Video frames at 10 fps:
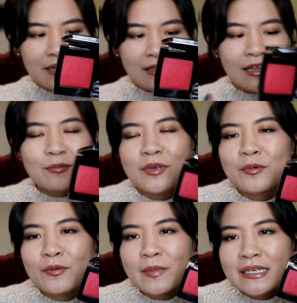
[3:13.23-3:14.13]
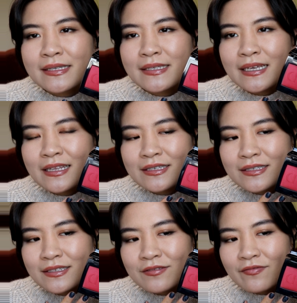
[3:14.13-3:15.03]
a lot of people may say this
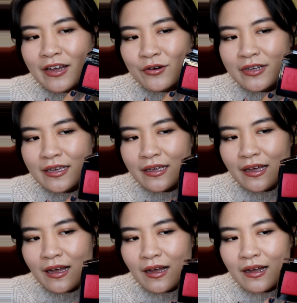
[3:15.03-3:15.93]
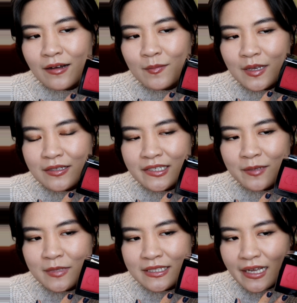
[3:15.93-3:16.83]
is very
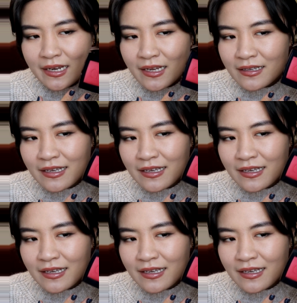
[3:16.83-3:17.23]
intimidating.